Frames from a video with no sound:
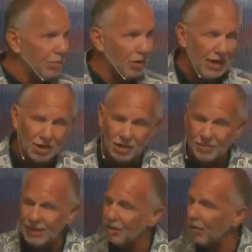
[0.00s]
and I know they
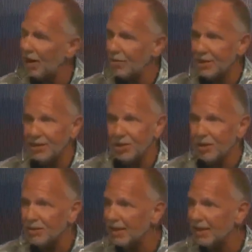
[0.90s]
mean well when they do it, and they